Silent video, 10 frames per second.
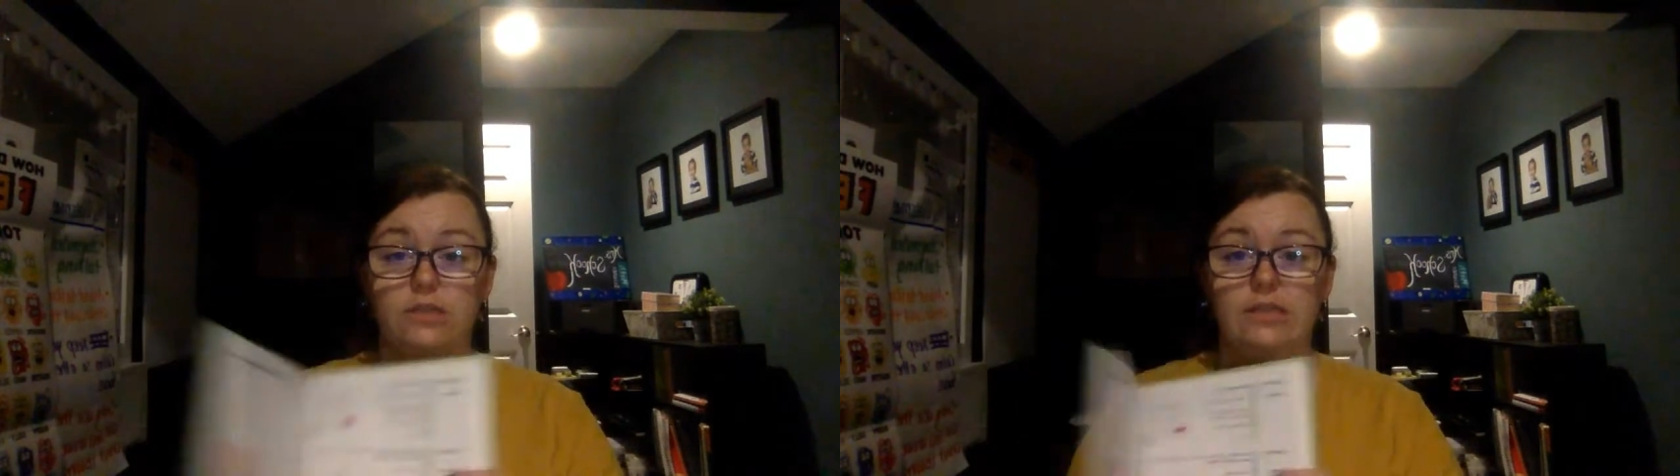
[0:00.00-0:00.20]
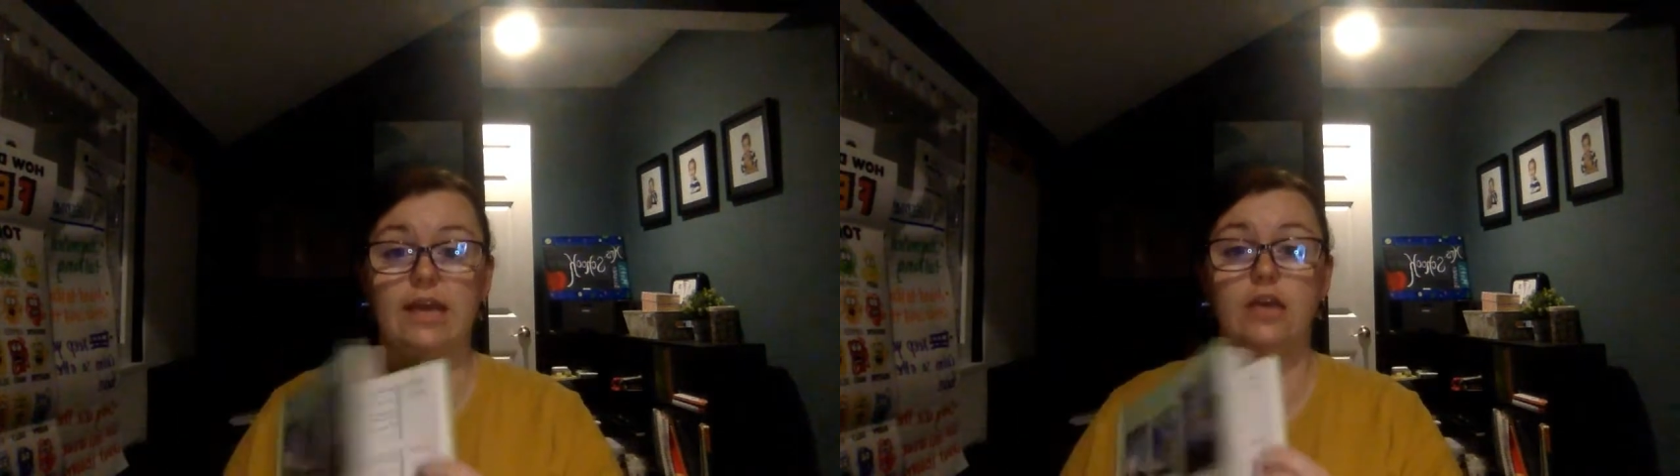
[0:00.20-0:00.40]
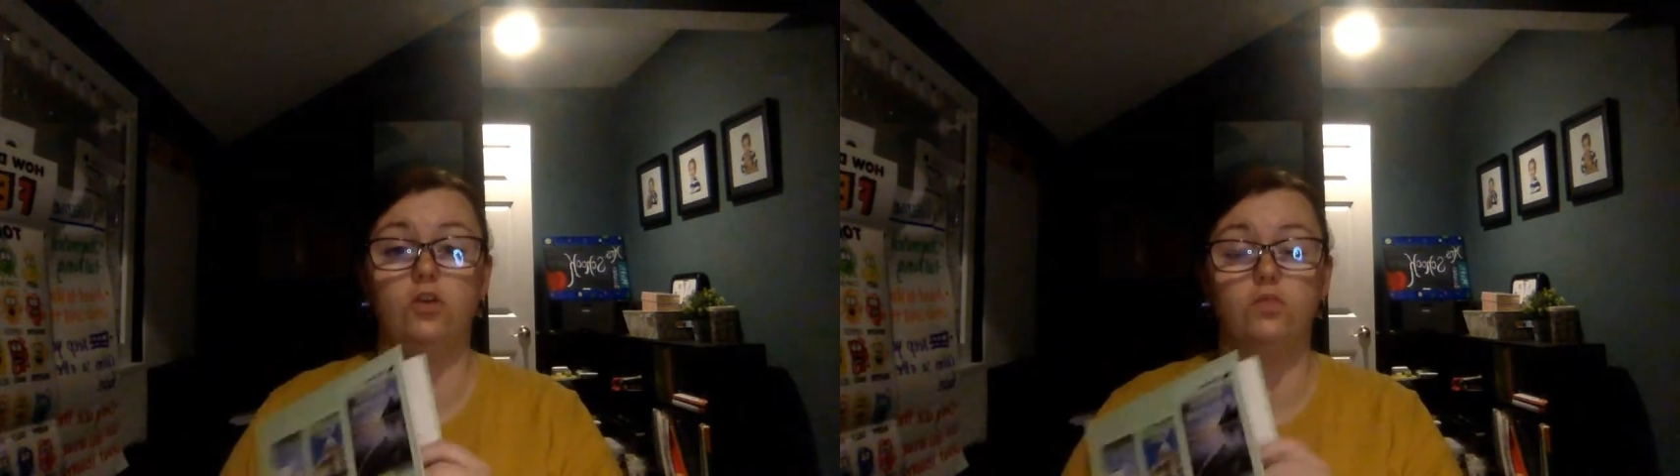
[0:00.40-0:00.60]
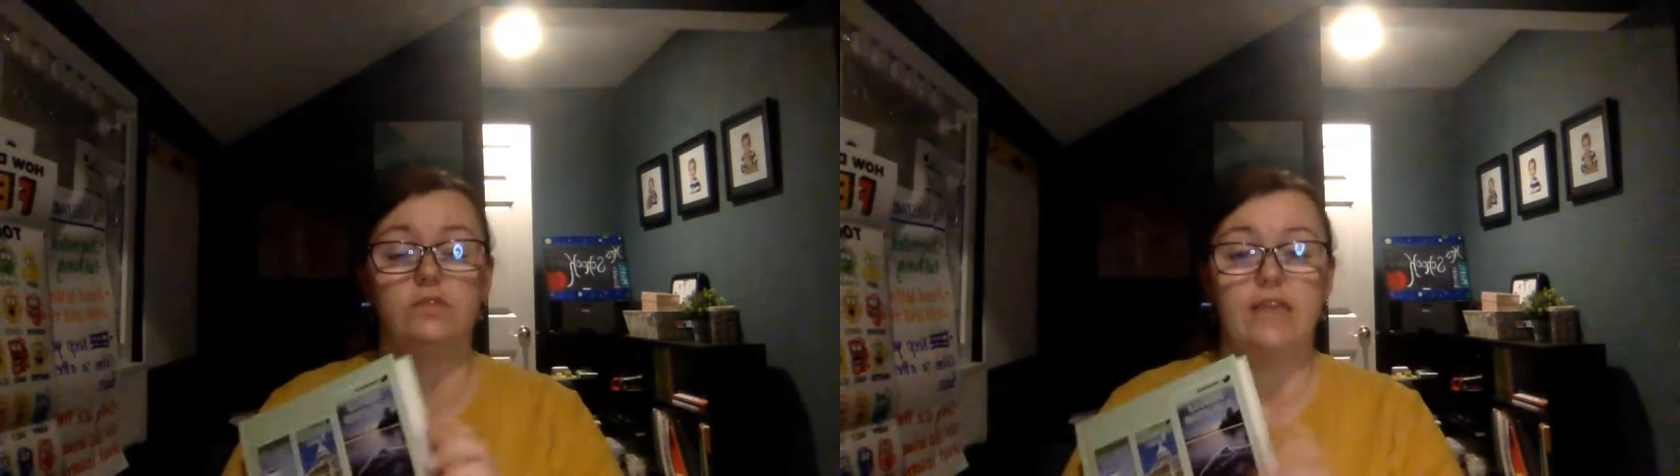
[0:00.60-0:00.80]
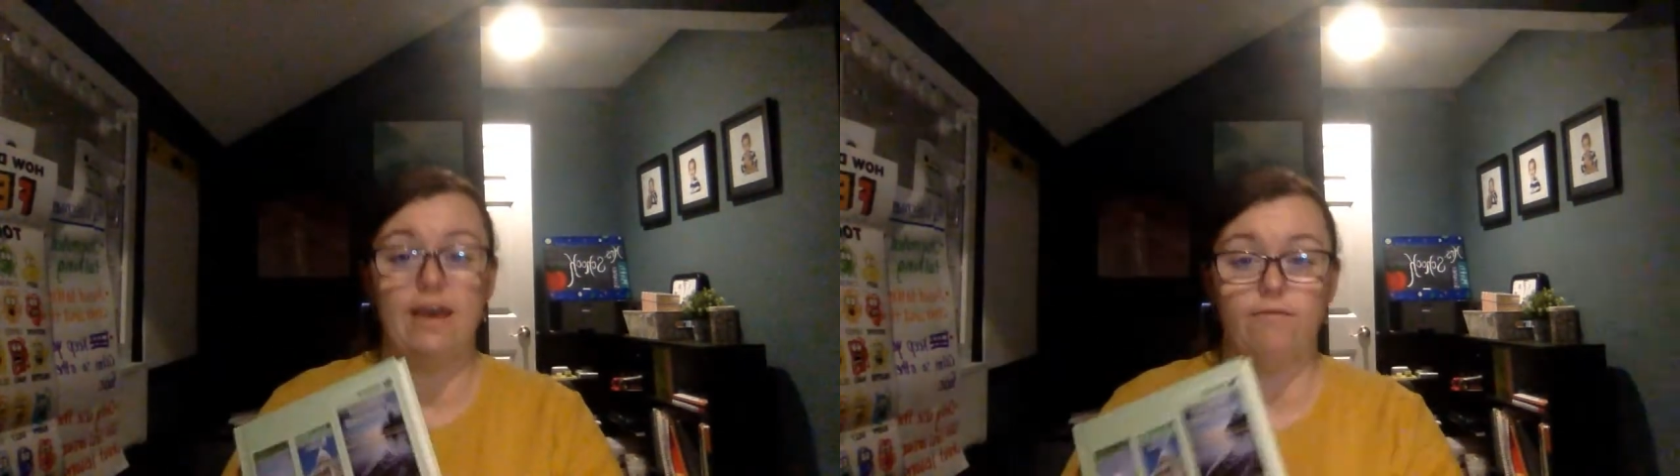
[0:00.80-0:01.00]
that get used
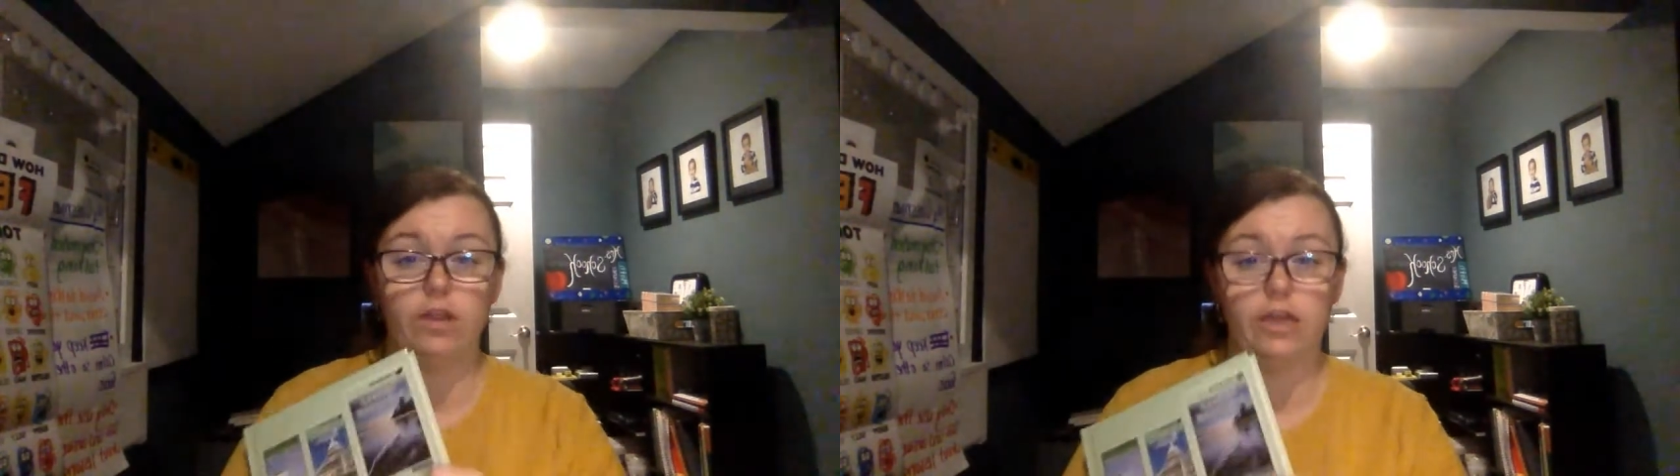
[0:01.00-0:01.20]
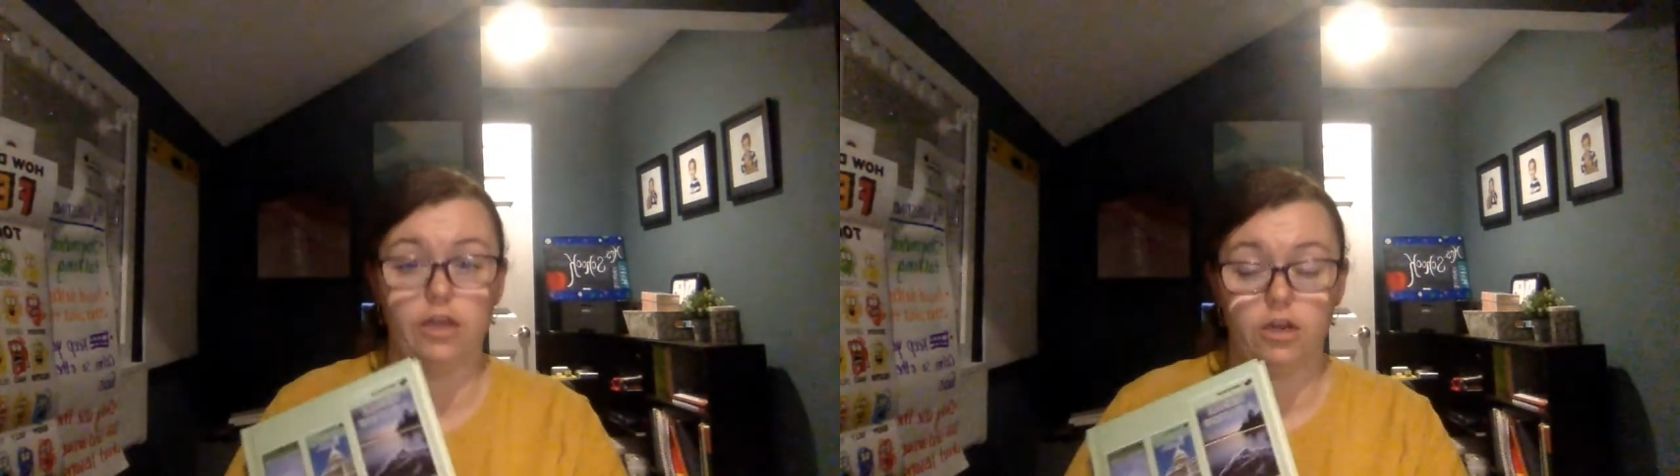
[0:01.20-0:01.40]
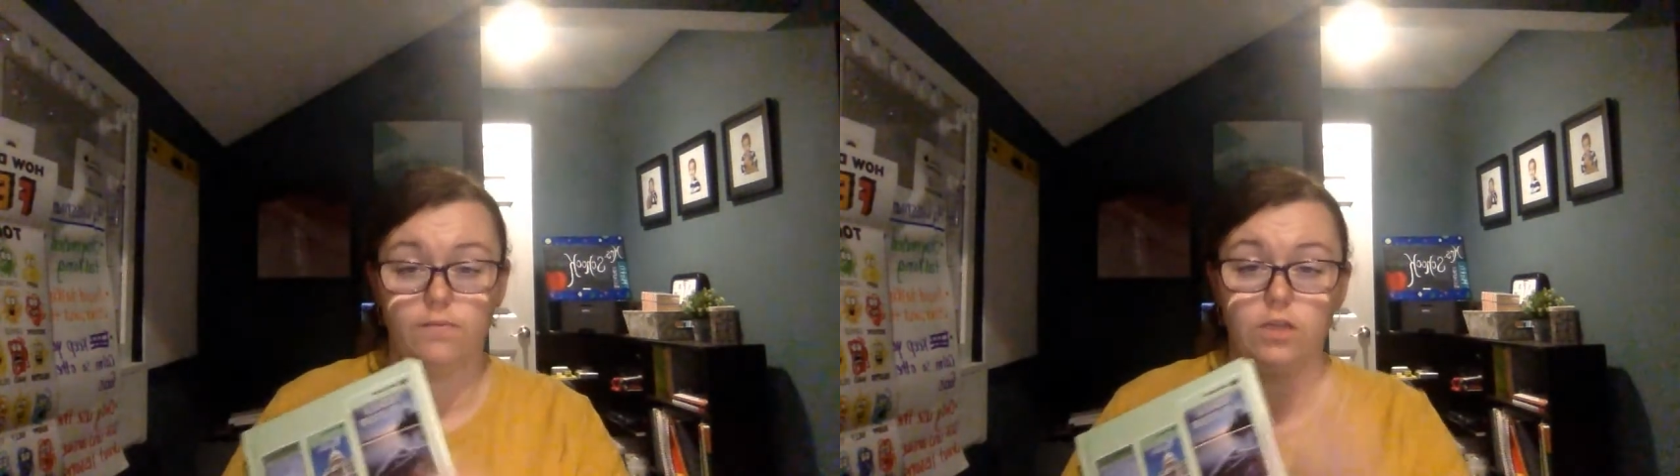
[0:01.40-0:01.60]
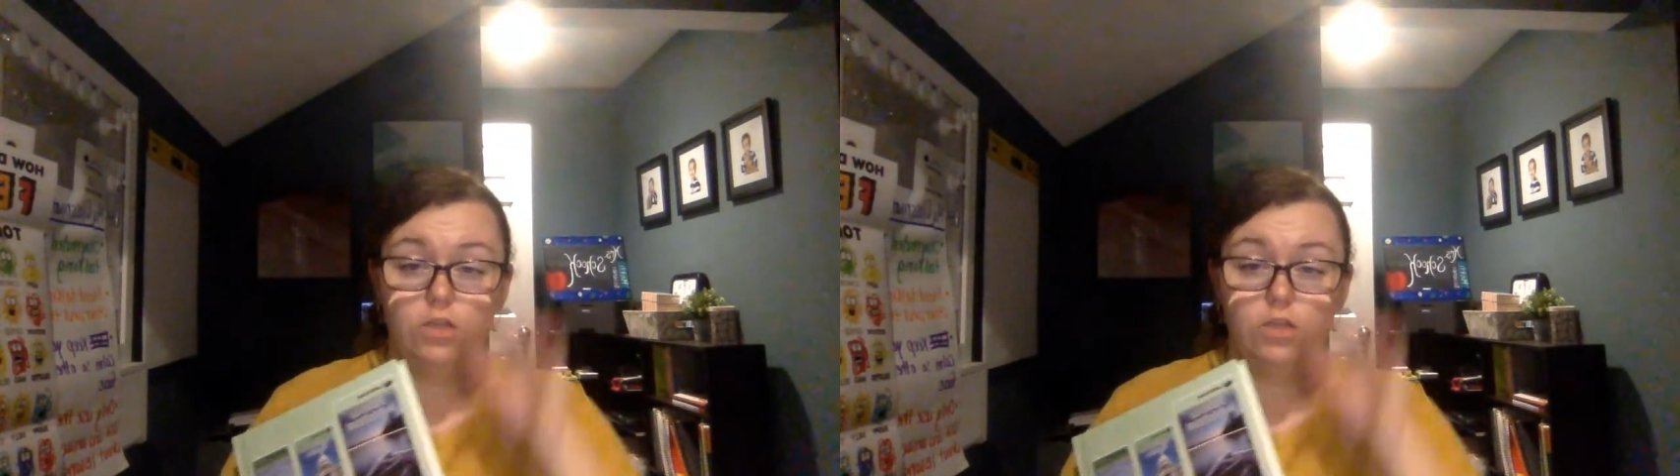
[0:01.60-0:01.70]
every year.